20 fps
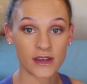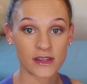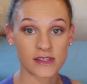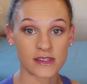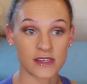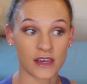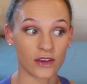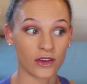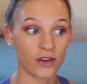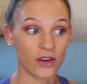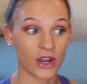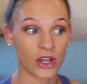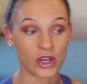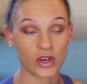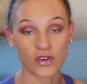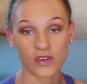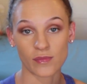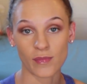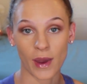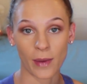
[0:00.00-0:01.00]
concealer and
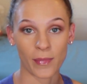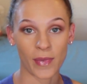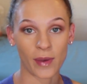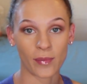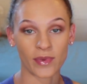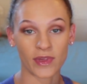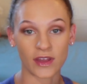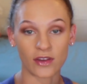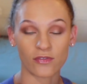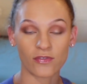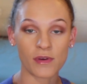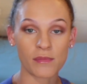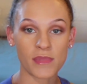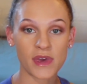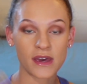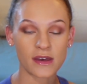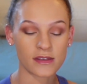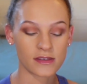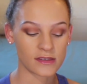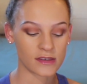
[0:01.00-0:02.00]
use my Maybelline Fit
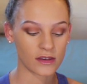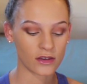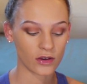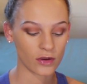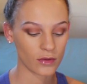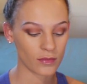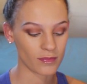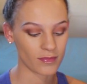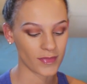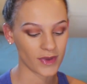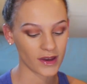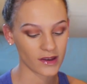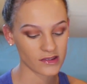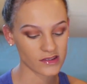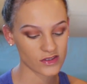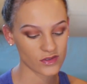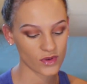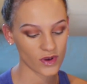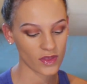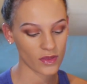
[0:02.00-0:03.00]
Me concealer
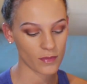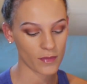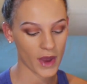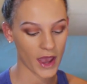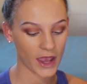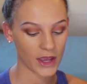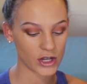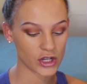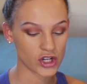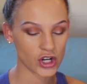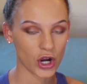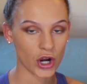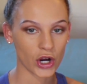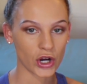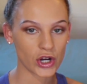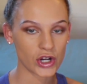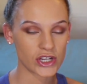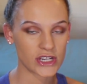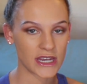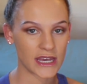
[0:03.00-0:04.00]
mixed with my
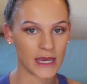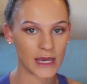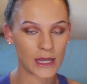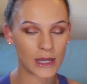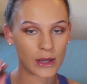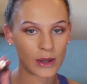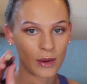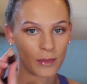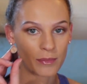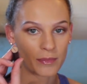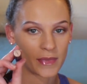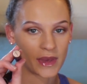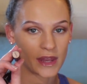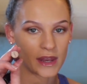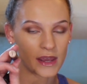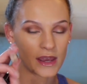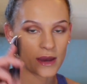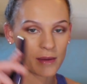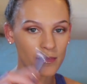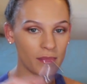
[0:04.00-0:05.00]
Tarte in
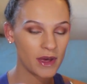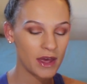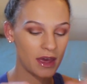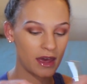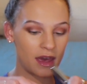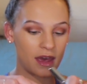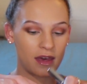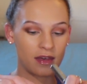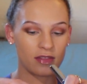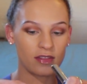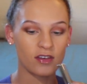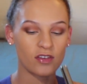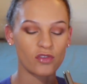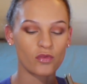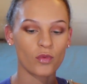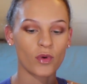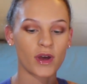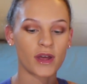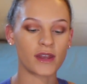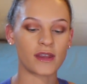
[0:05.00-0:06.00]
medium.
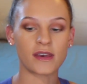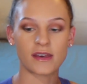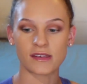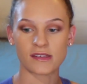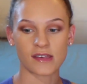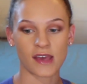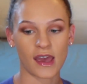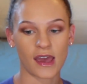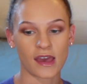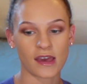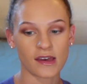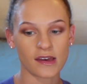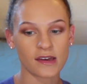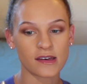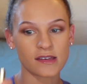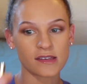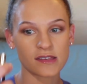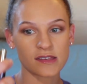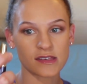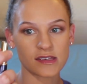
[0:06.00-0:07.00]
This one is a
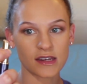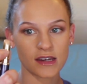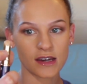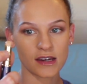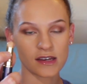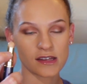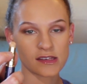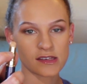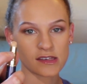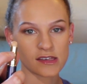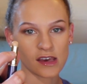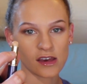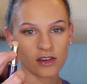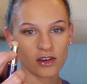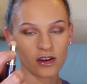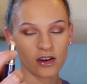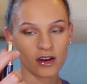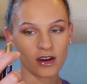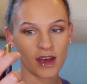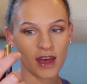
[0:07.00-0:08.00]
stick
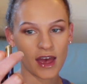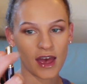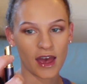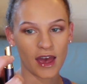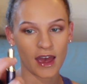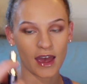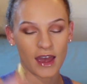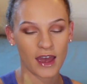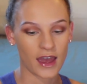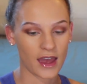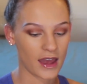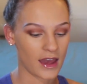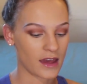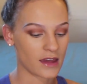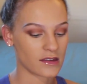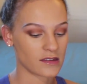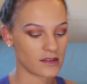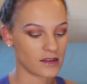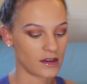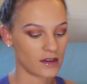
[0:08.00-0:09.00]
concealer,
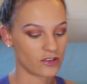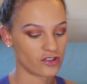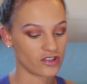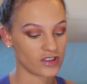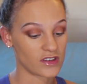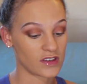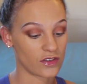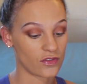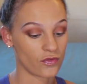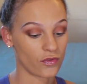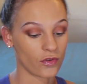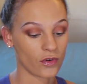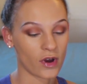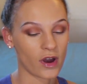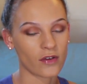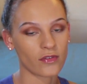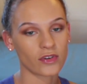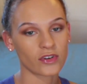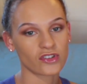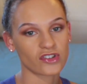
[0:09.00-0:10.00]
and it just is full
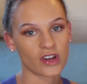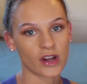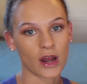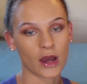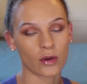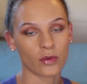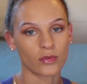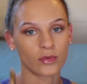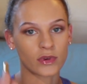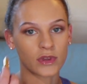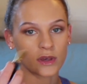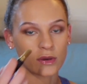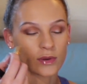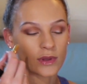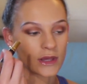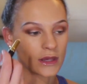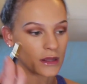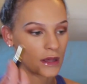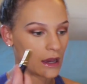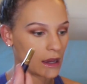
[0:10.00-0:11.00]
coverage, and I
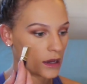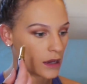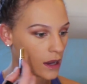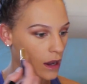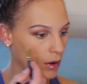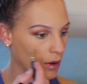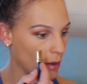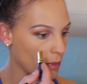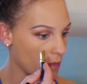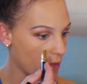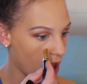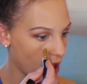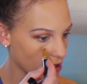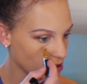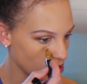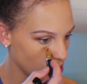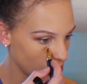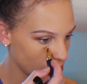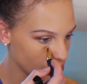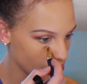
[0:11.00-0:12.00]
really like how it
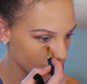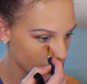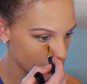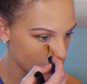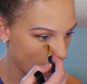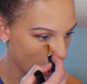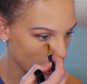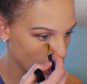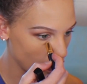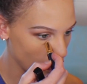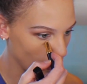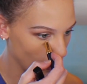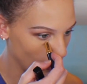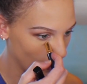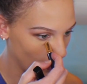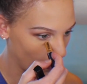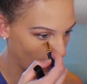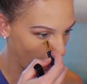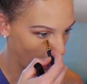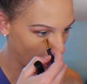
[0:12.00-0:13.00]
matches. It's not too
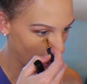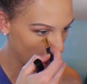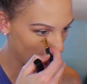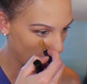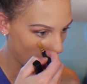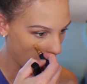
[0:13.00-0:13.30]
bright.